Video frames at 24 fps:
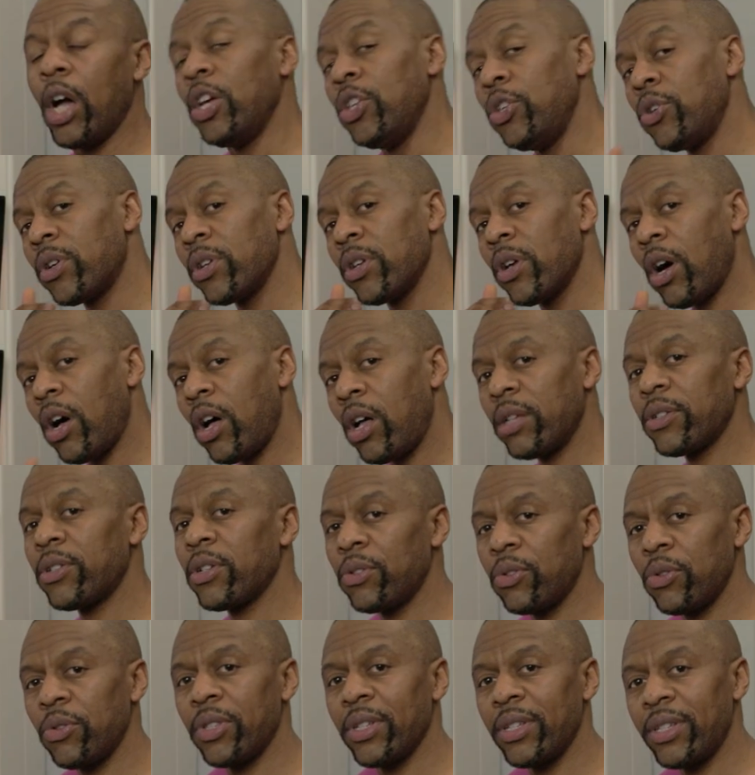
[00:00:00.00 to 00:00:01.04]
You can also
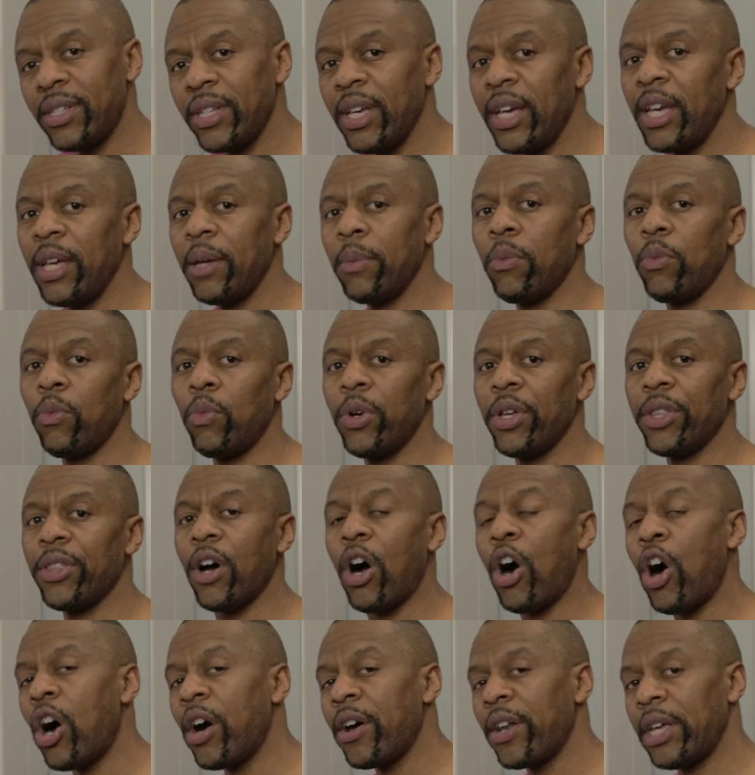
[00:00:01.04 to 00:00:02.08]
do the same with
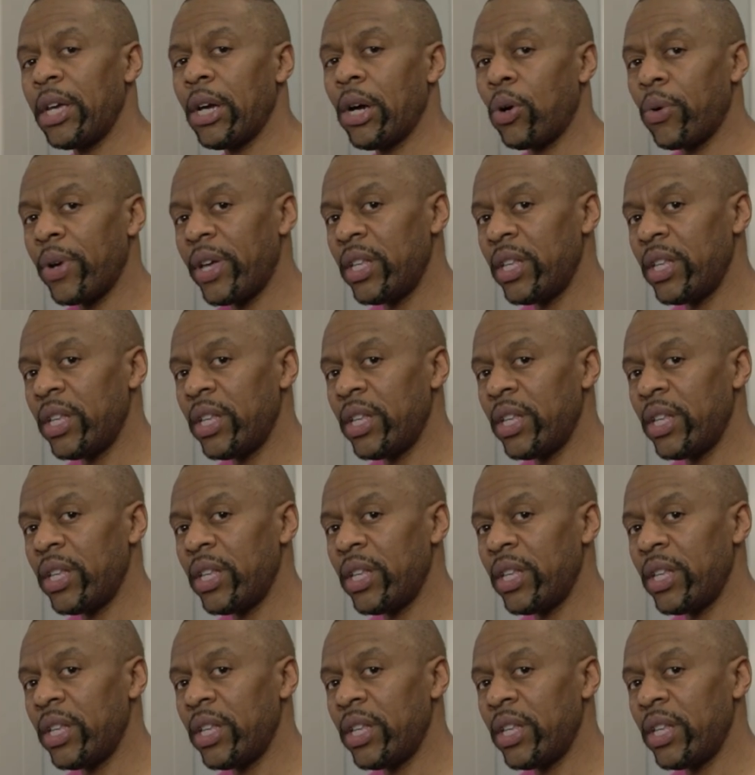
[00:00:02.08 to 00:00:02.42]
audio